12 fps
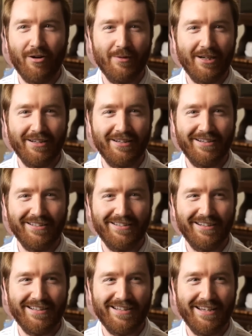I mean,
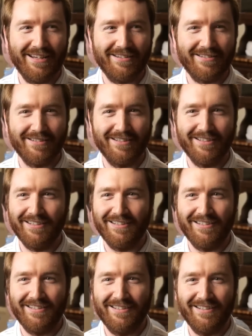I can't
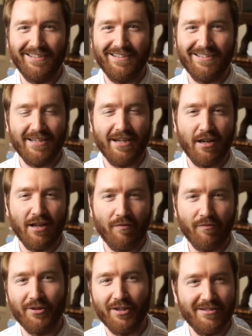say enough
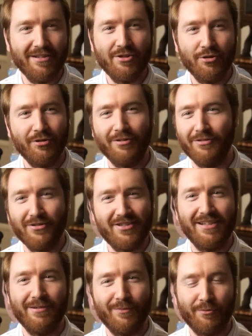for the digital
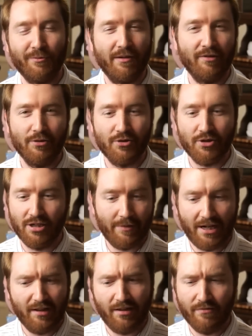cinema revolution. I
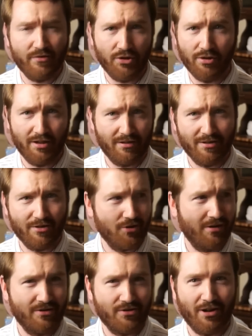mean, I love shooting
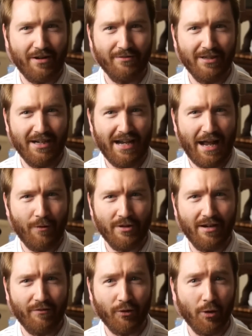digital, so I would
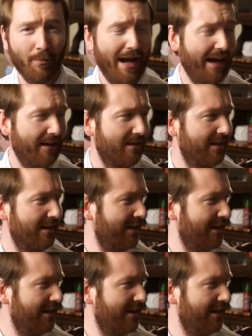never go back.